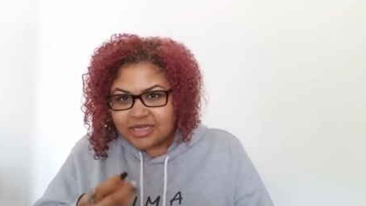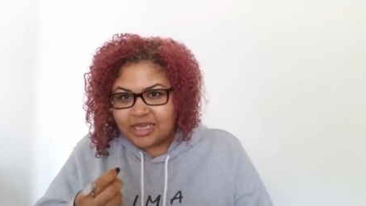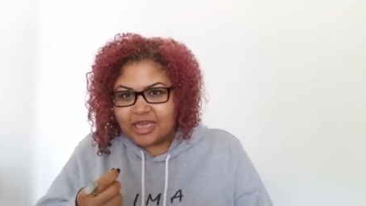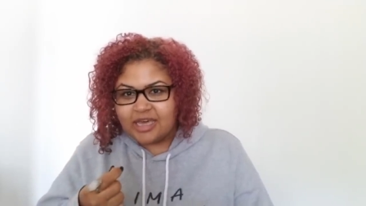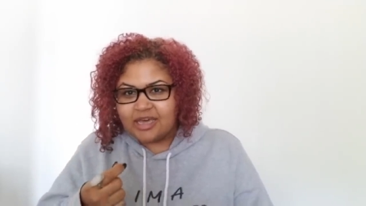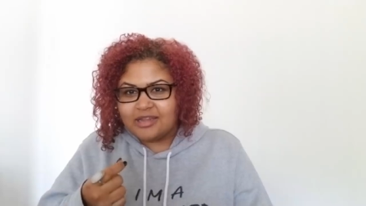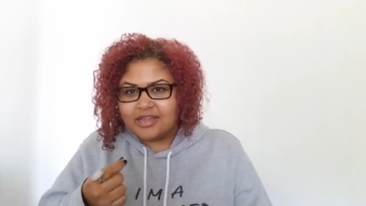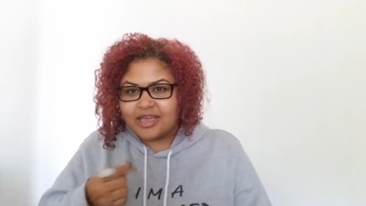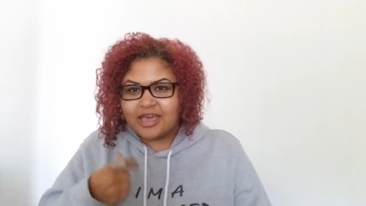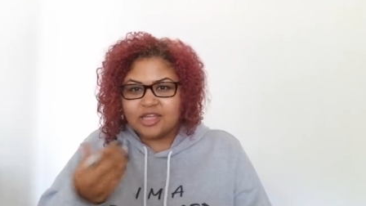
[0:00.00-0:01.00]
and
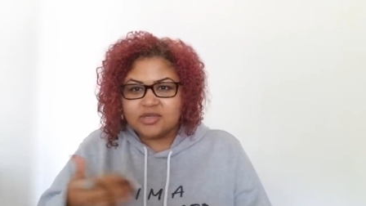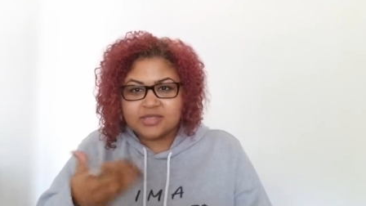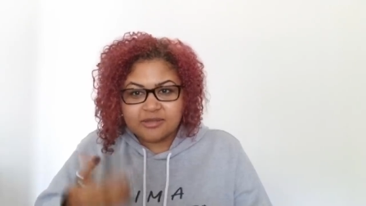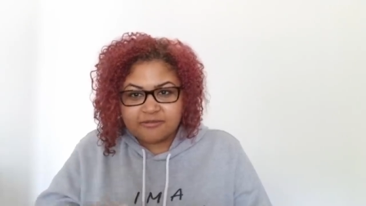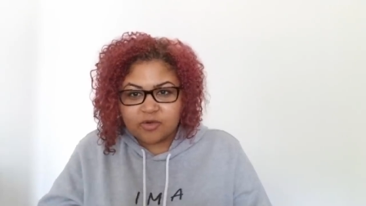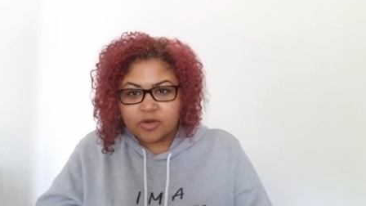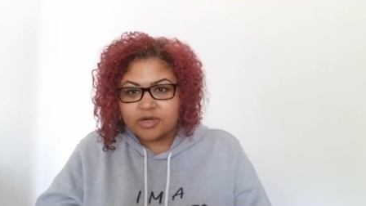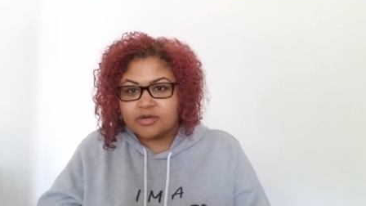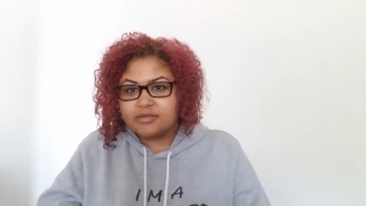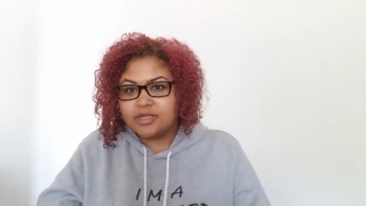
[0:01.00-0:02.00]
they kind of use it
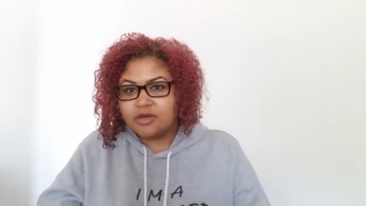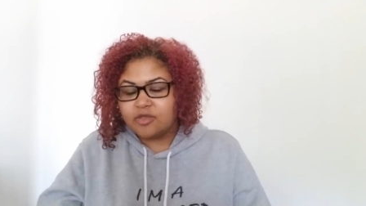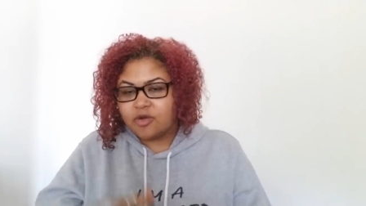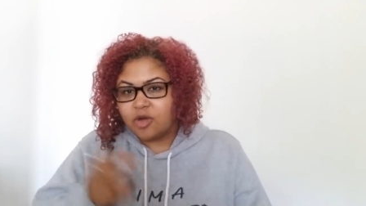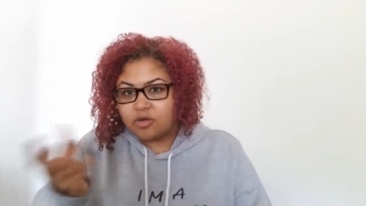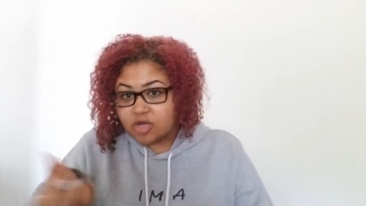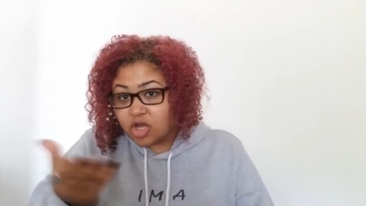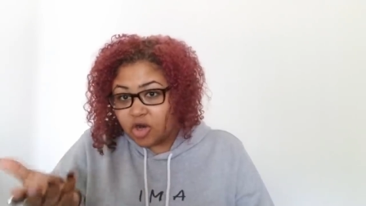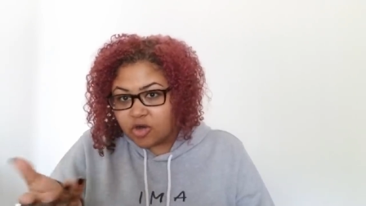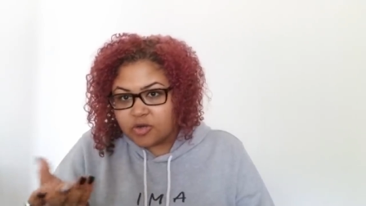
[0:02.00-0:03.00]
for, you know, their own
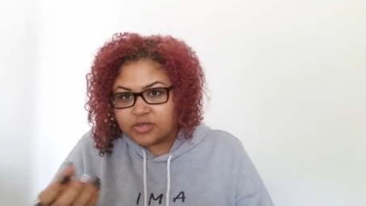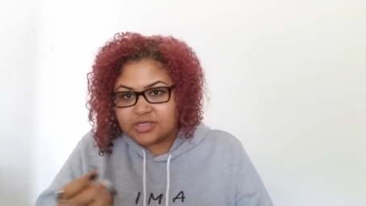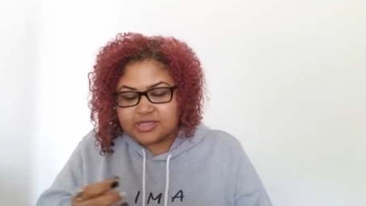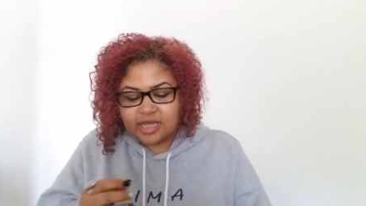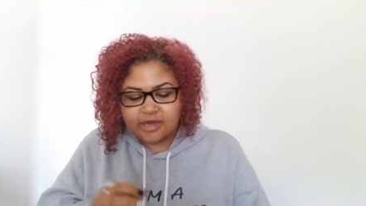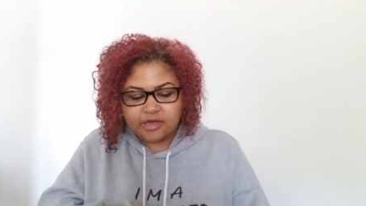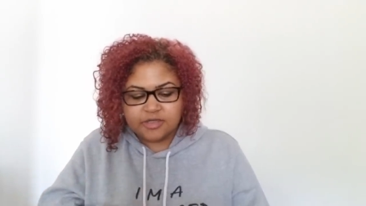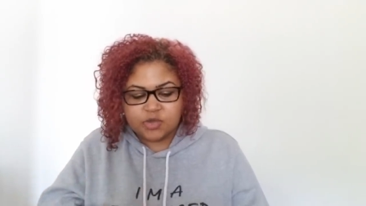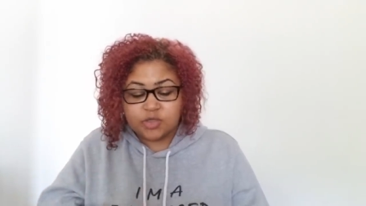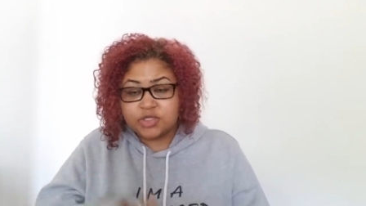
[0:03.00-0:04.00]
carnal
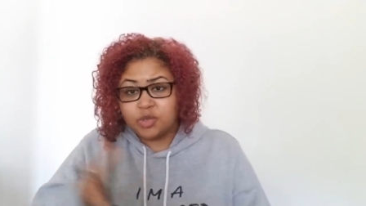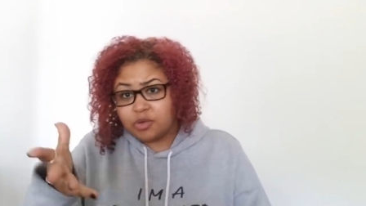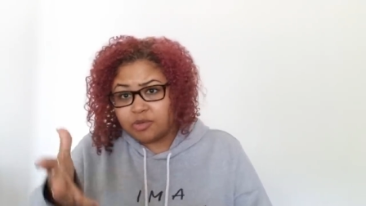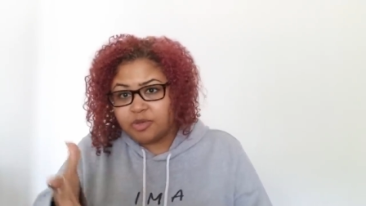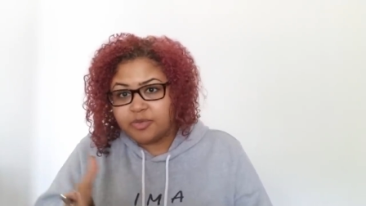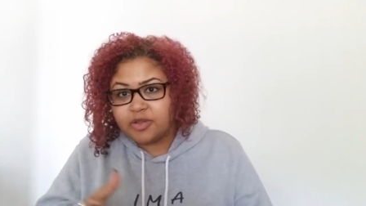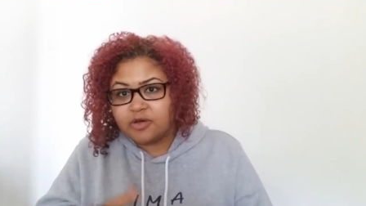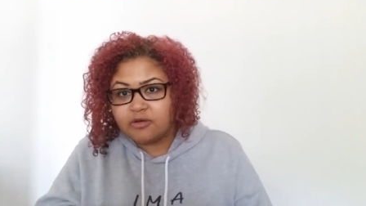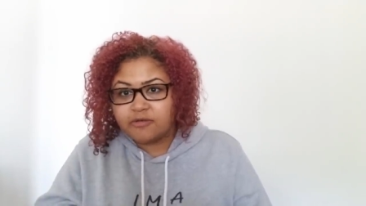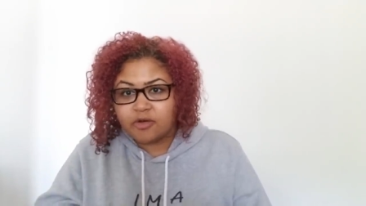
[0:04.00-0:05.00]
desires or screwing people
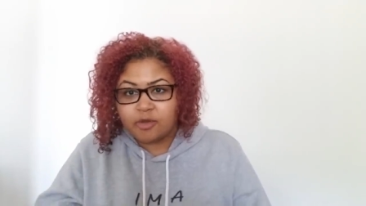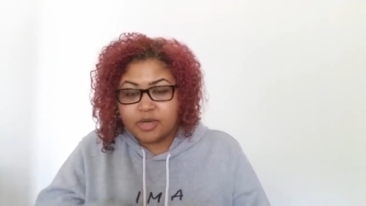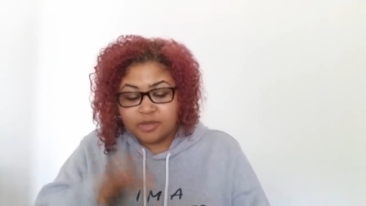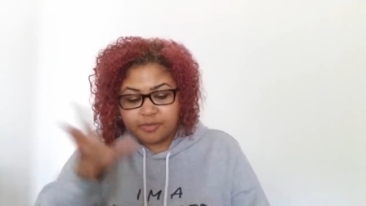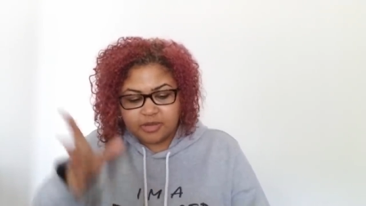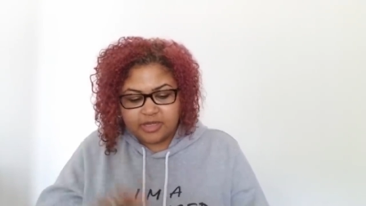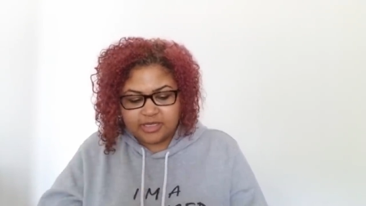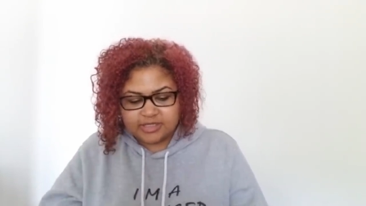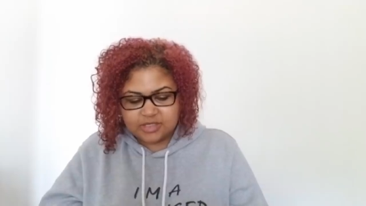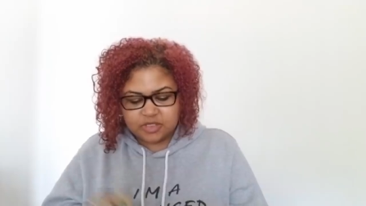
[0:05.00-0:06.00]
over or
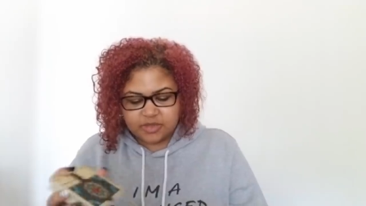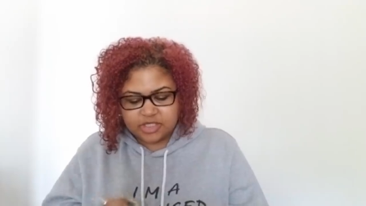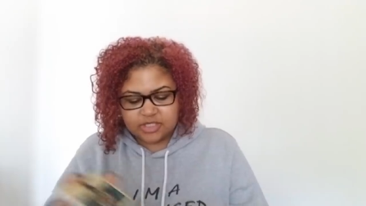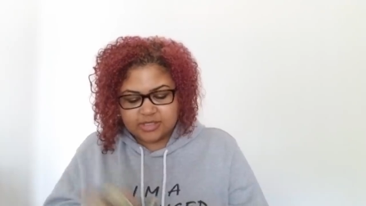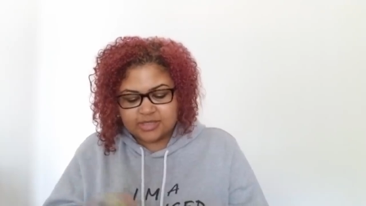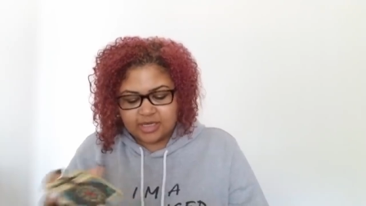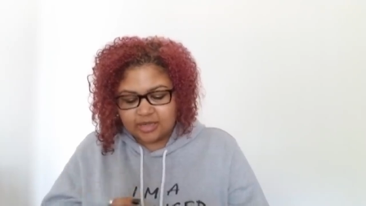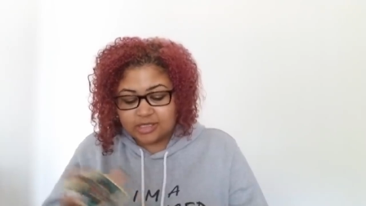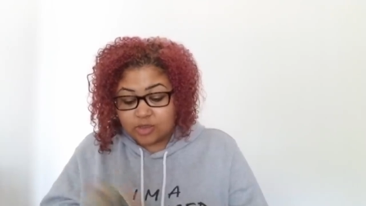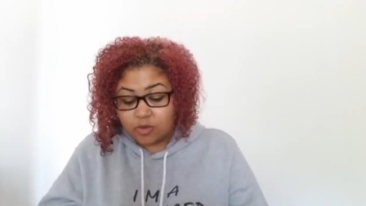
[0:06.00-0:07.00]
manipulating situations. Again,
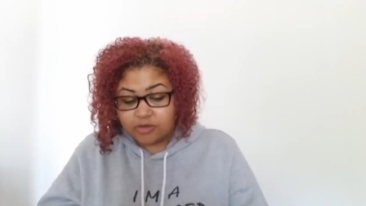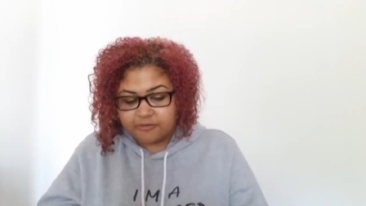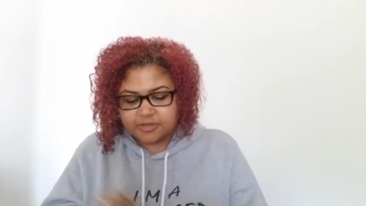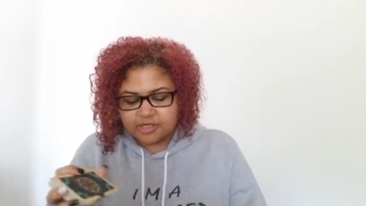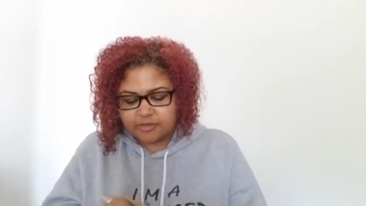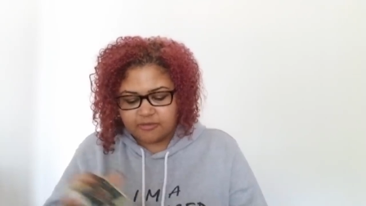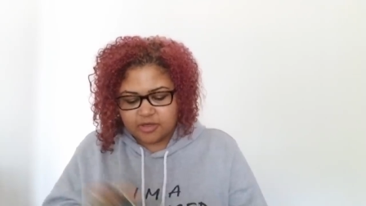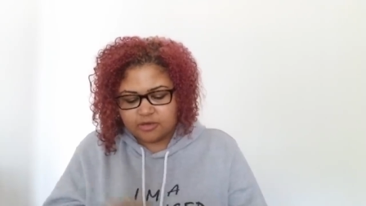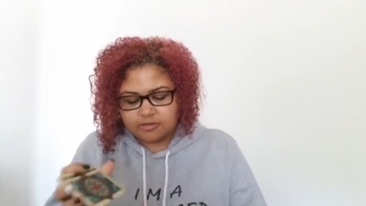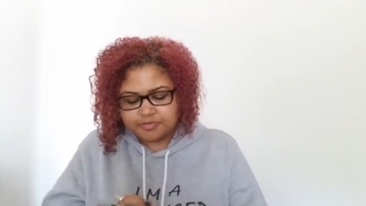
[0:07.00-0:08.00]
that's only for some of
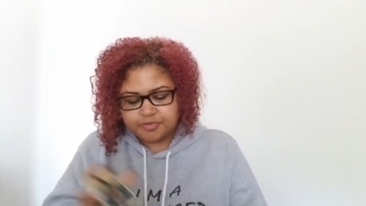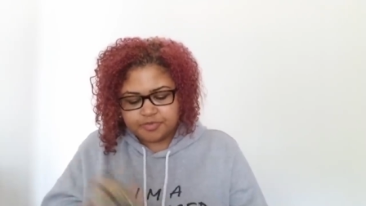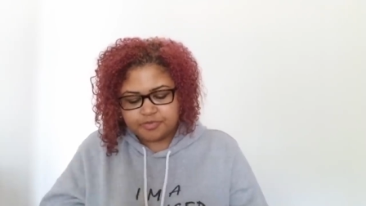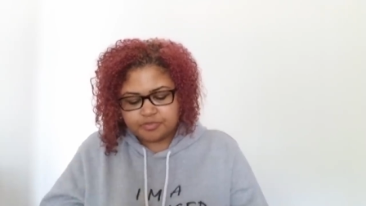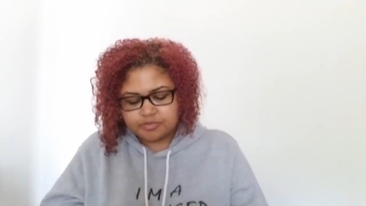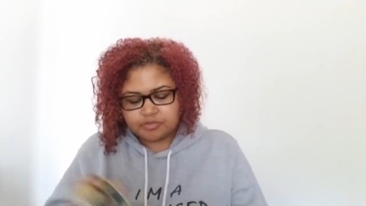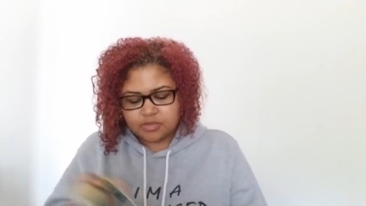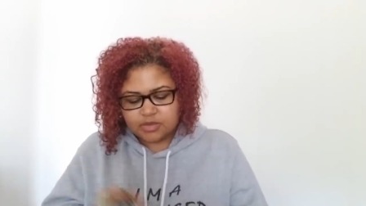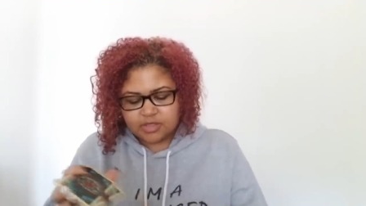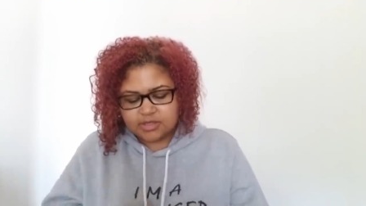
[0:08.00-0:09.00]
you.
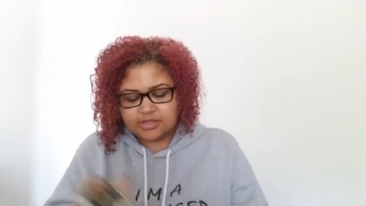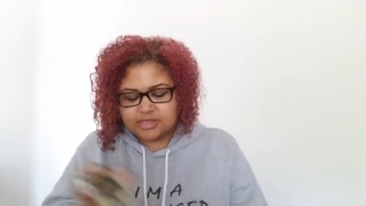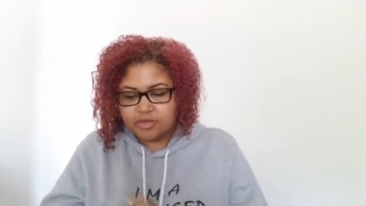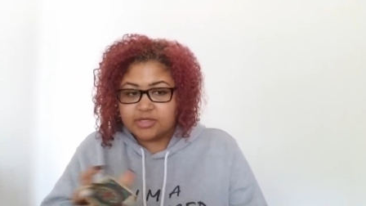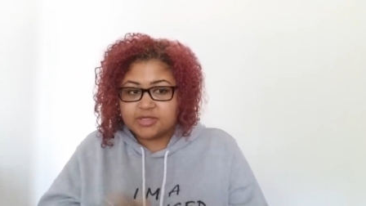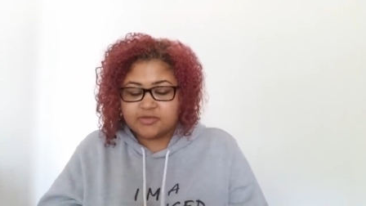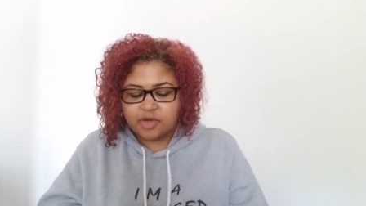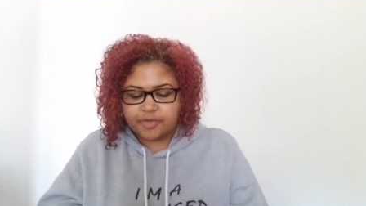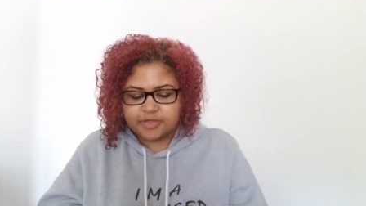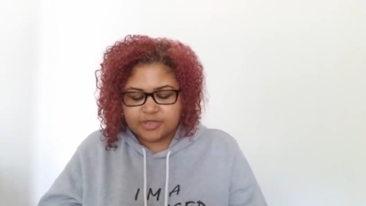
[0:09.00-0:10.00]
Because some of you, this is
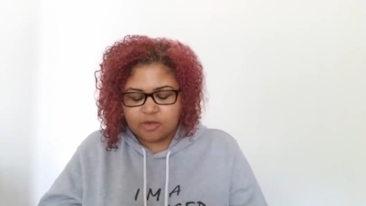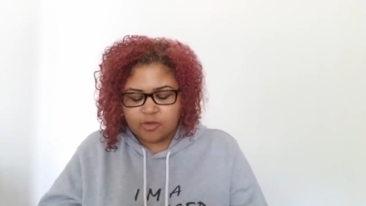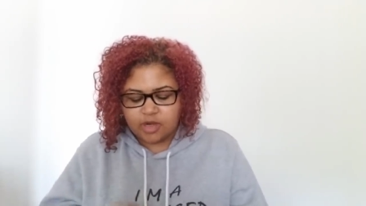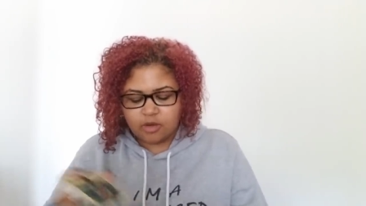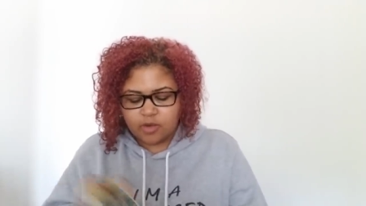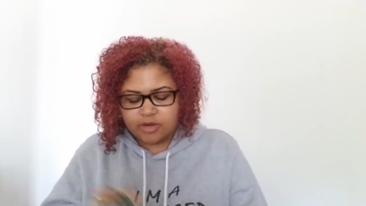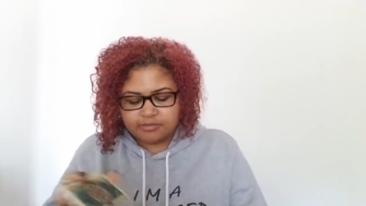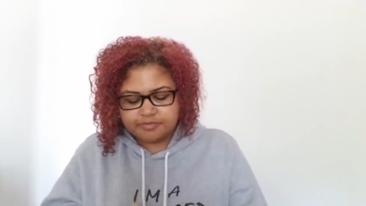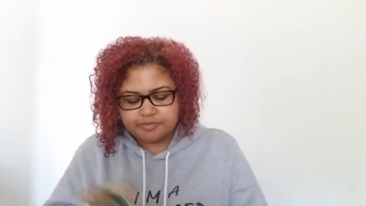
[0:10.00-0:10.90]
very personal one-on-one.